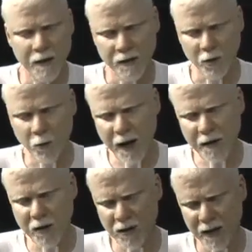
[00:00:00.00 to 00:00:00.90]
So
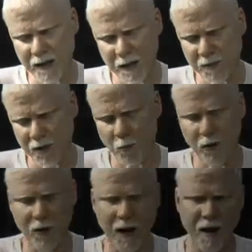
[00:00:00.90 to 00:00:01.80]
wine usually ends up
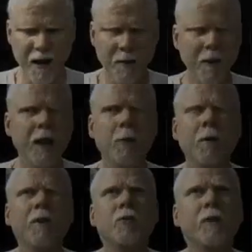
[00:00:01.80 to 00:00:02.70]
somewhere around anywhere
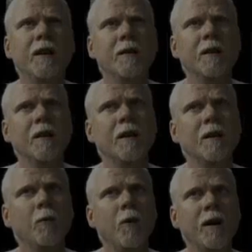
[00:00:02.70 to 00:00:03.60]
between
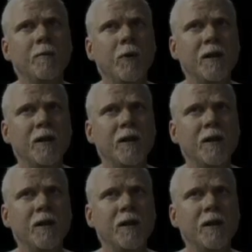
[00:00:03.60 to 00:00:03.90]
1.070,